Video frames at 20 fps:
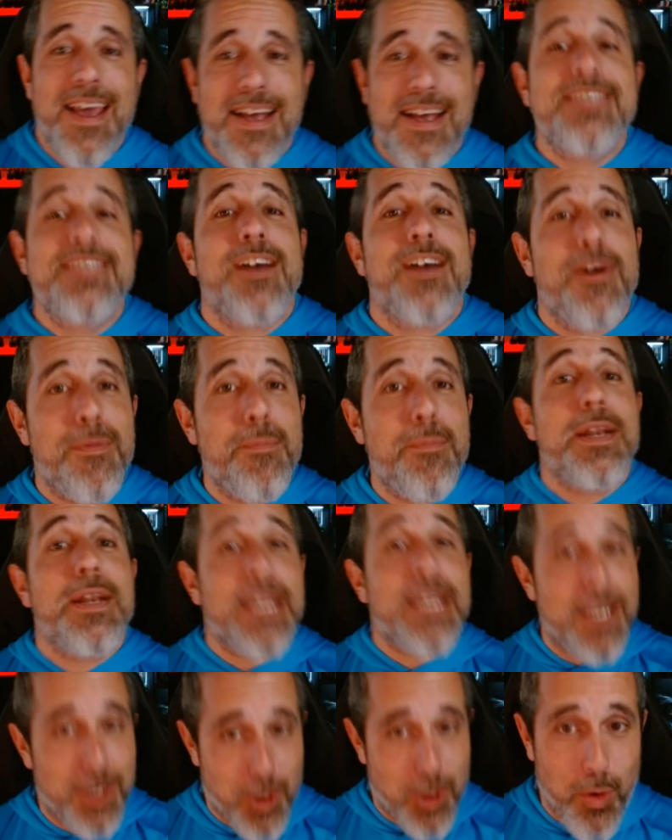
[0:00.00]
some
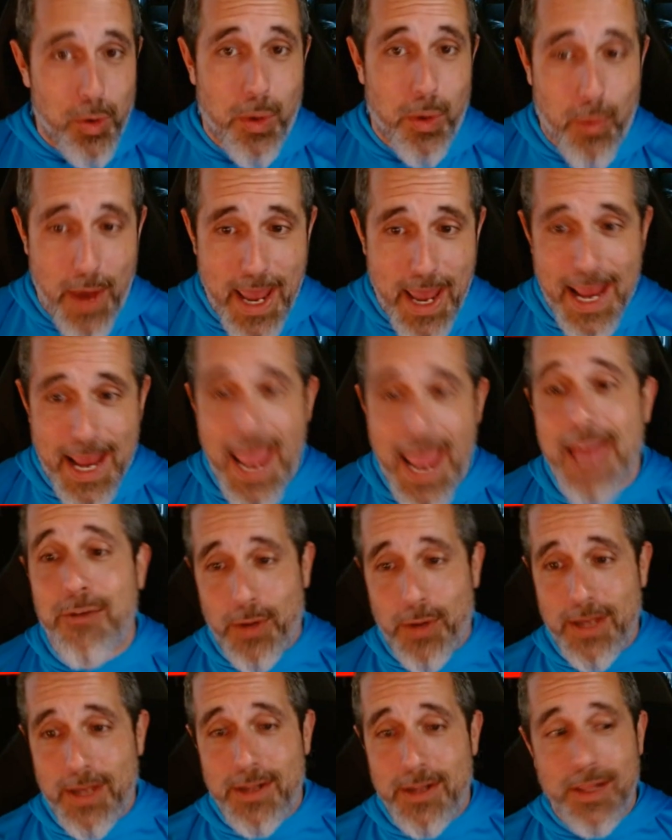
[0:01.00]
need to go away and
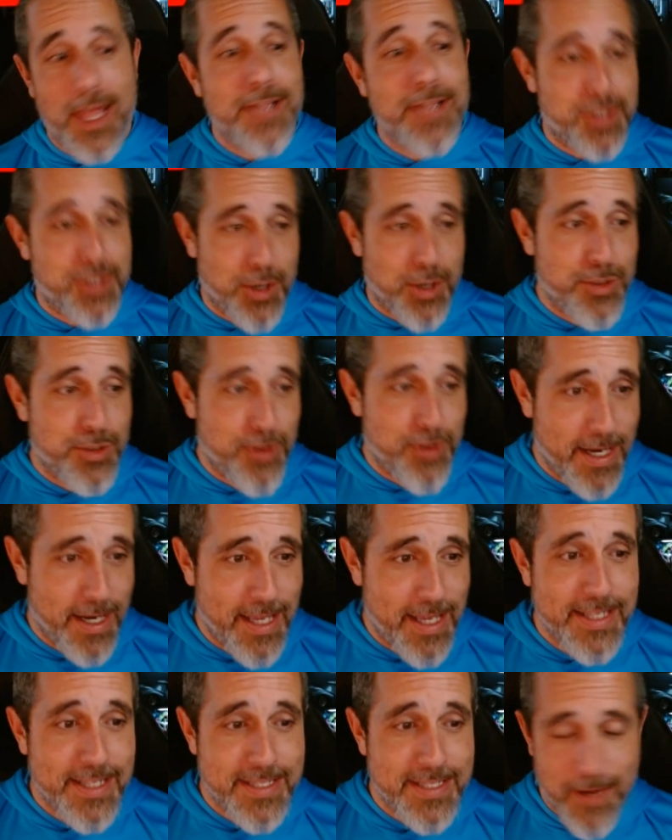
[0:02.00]
will, and Star Trek
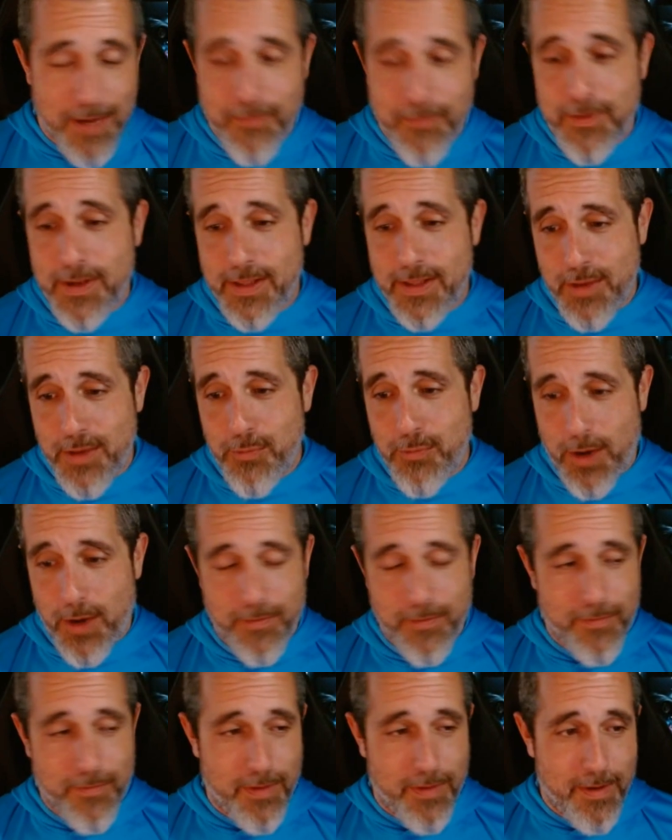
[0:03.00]
is definitely
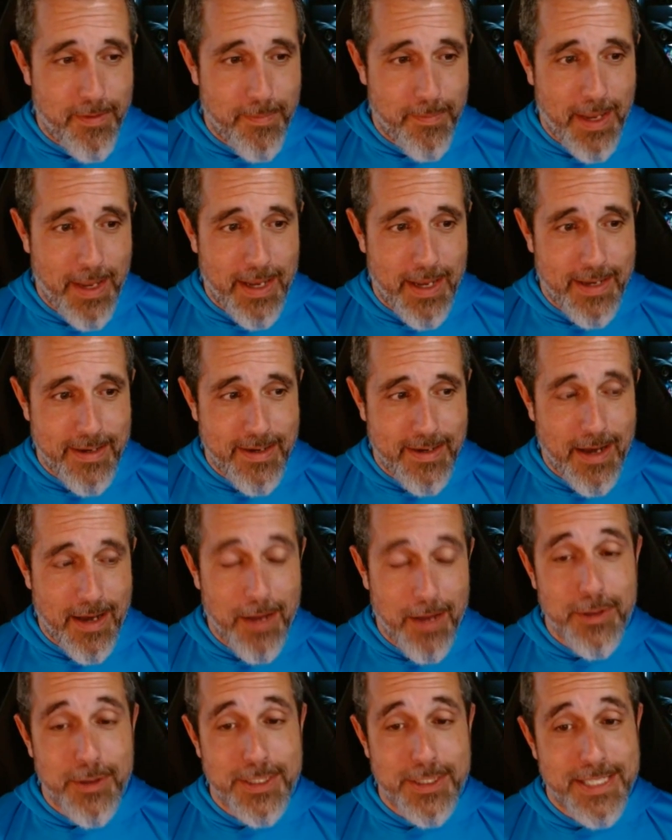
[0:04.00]
one of them. And
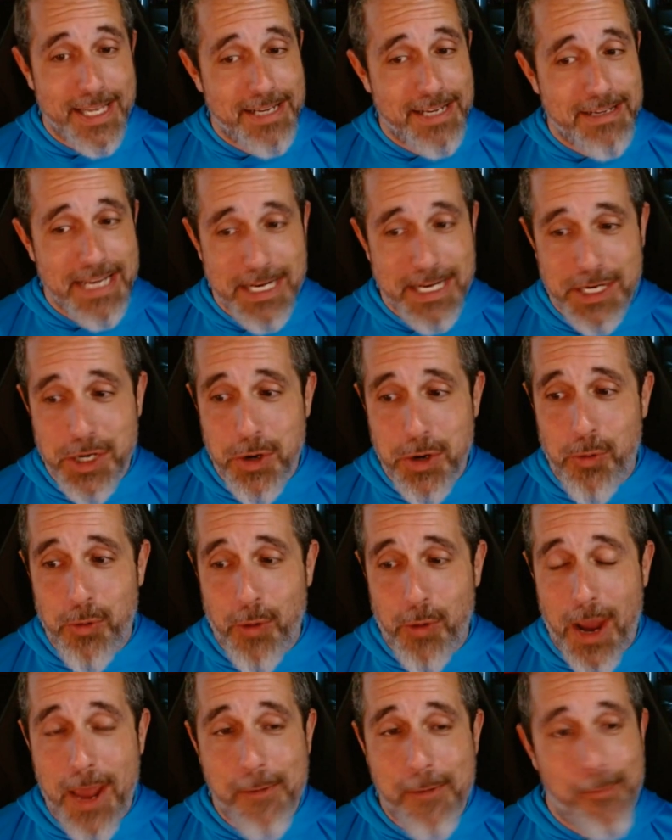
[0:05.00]
others that need to go
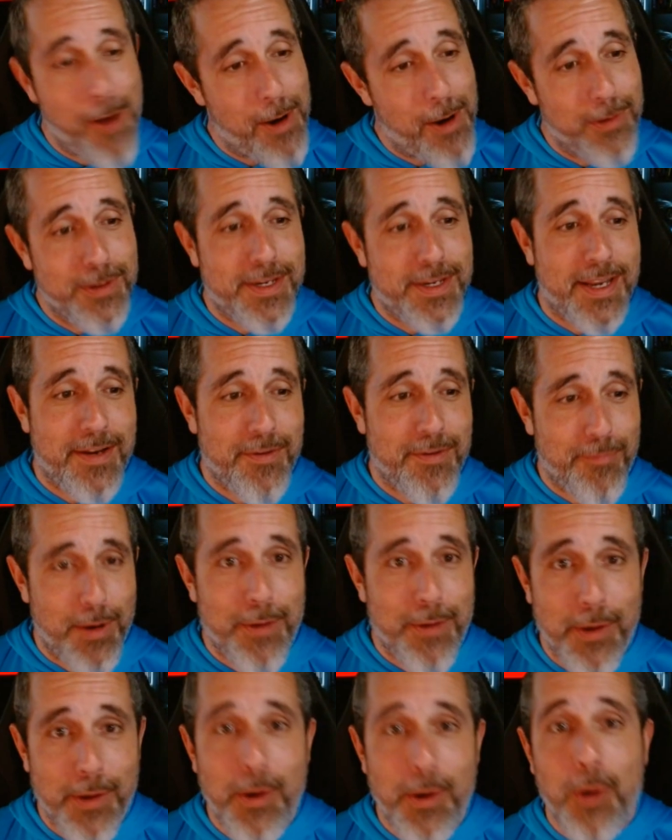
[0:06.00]
away won't, and
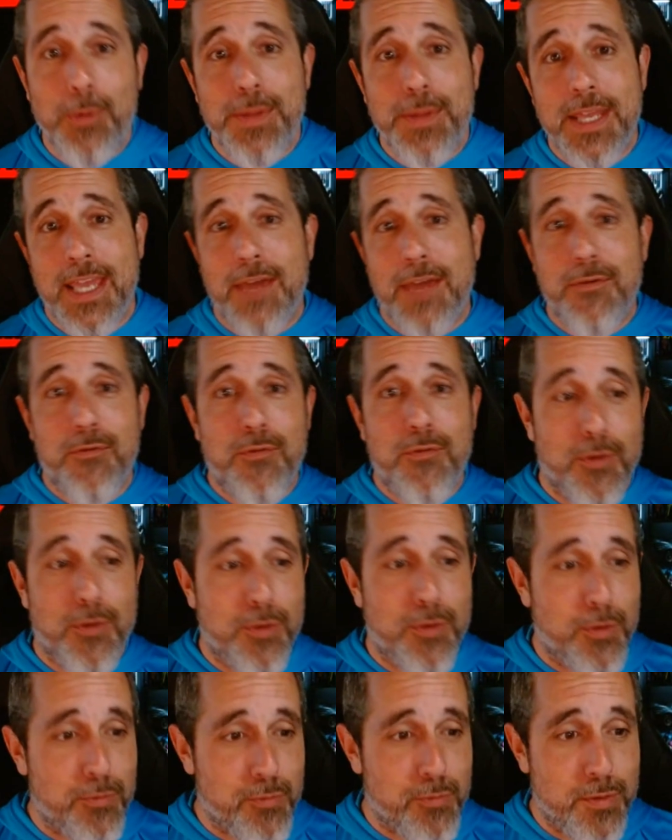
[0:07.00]
well, they'll only get
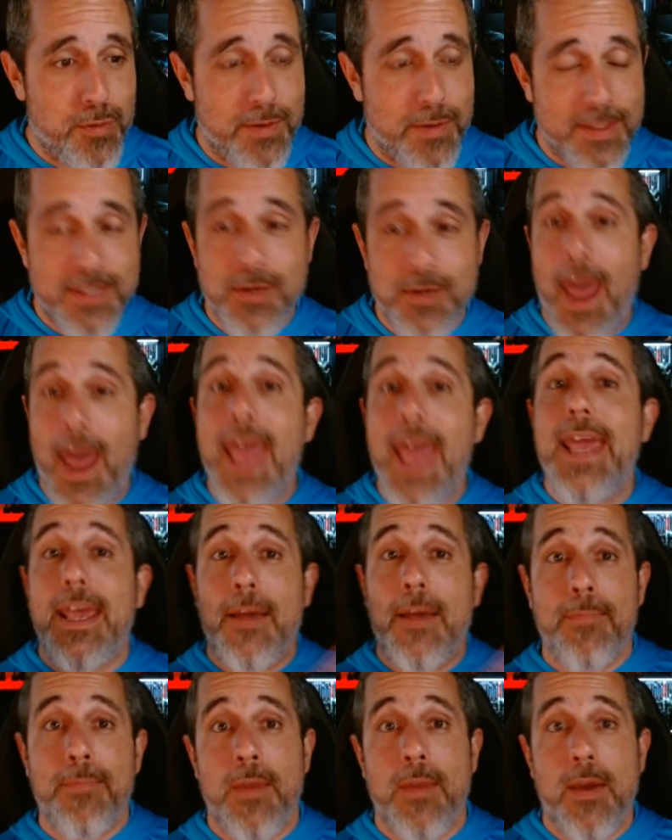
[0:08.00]
further ruined. So hey,
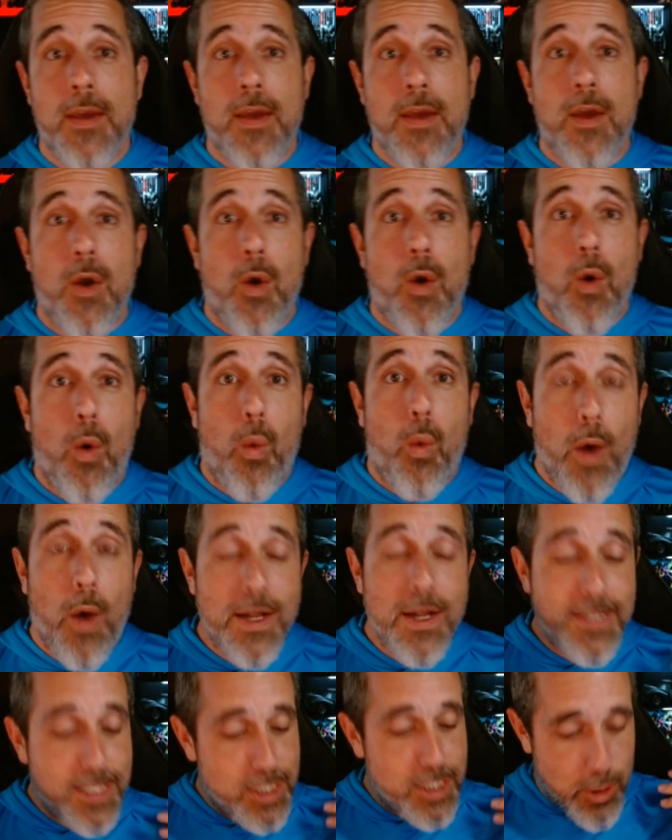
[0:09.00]

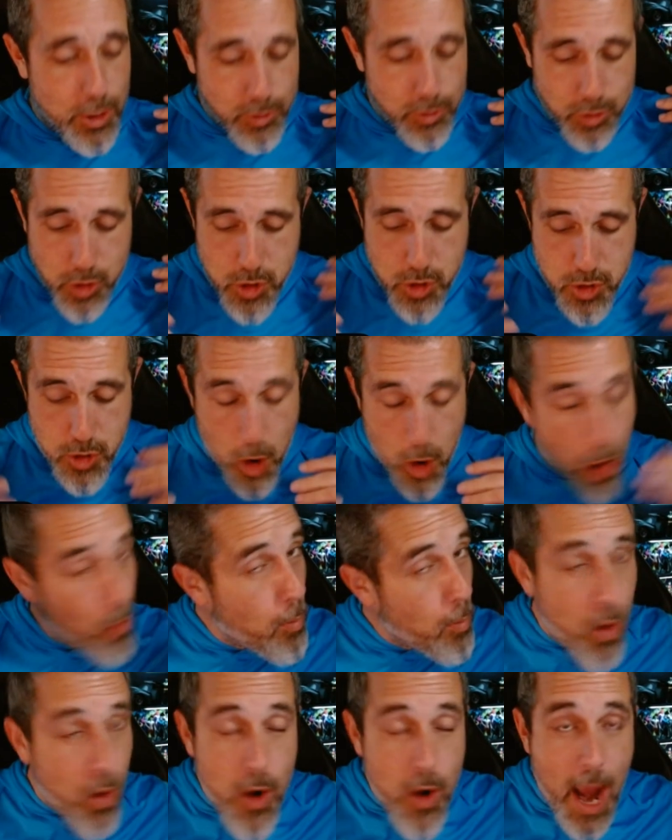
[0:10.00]
once there's no
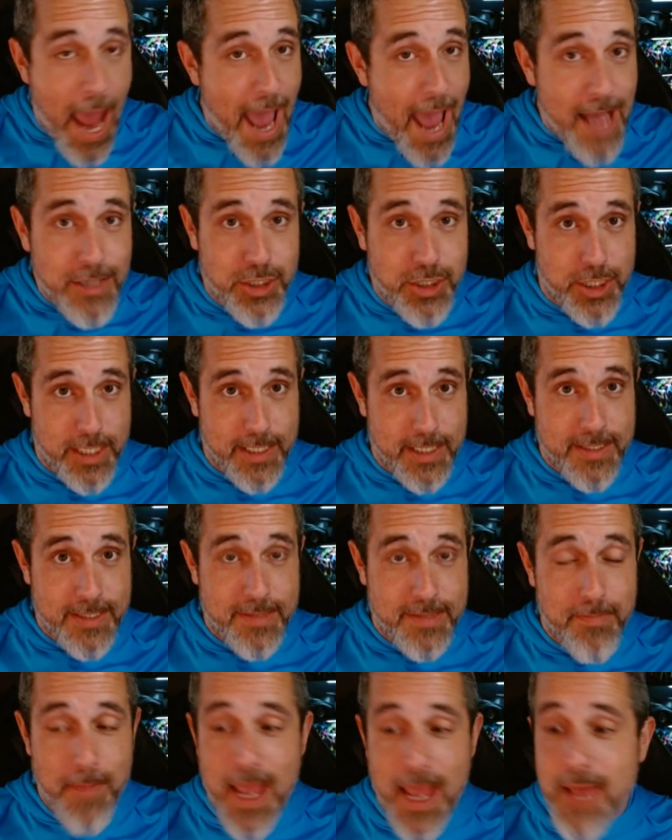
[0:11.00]
more
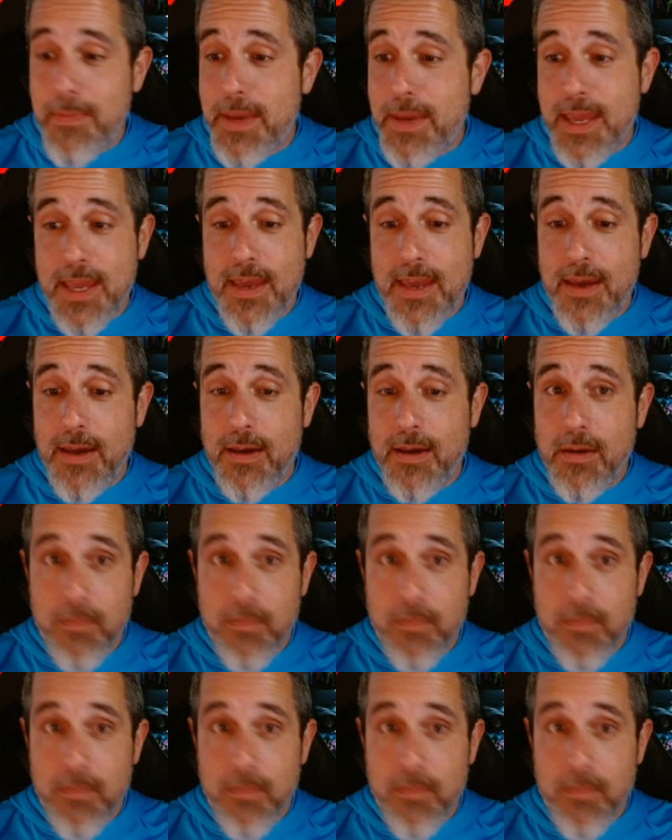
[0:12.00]
ashes, maybe